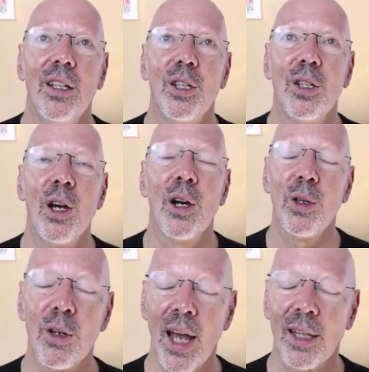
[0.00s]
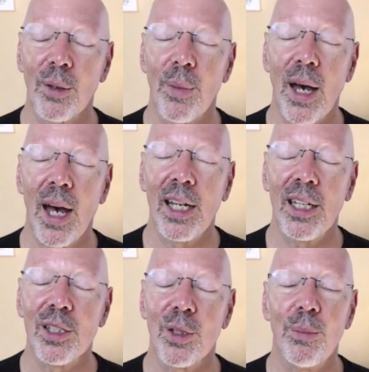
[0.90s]
to know not the body
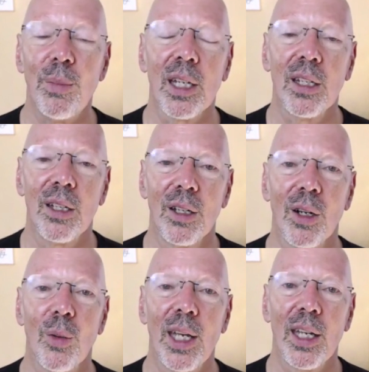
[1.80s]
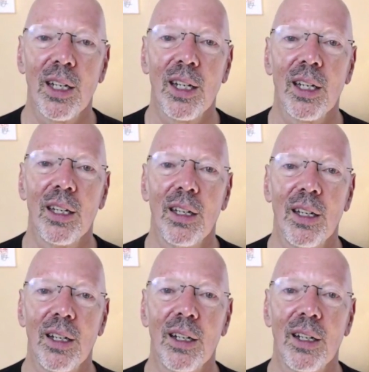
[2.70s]
is a big awakening. Yeah.